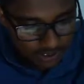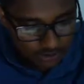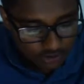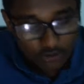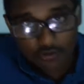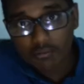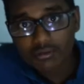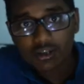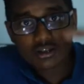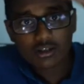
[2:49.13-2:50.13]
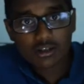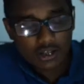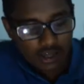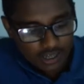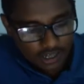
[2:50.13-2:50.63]
So from the
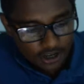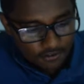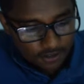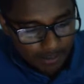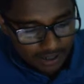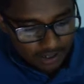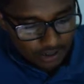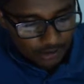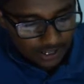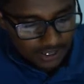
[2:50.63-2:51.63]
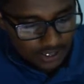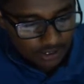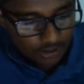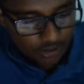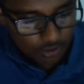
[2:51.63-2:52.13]
left panel you can see
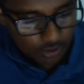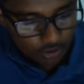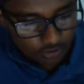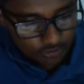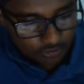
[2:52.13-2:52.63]
a lot of